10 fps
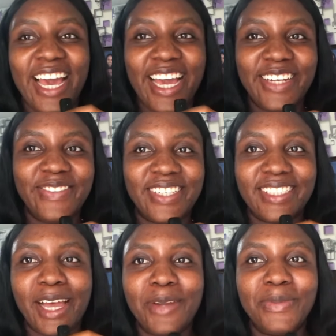
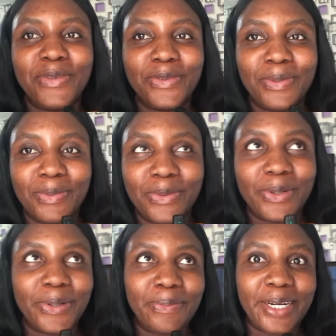Anyways, hello beautiful people.
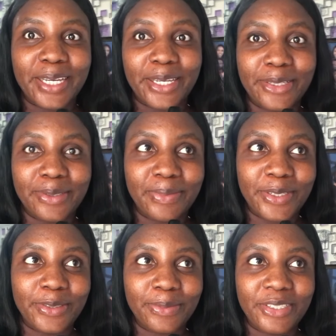Welcome back again to my
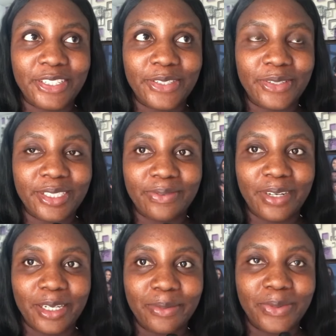YouTube channel. It's
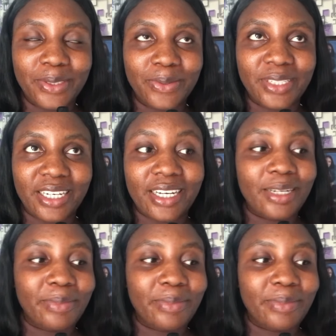Vibe with Sonia and I'm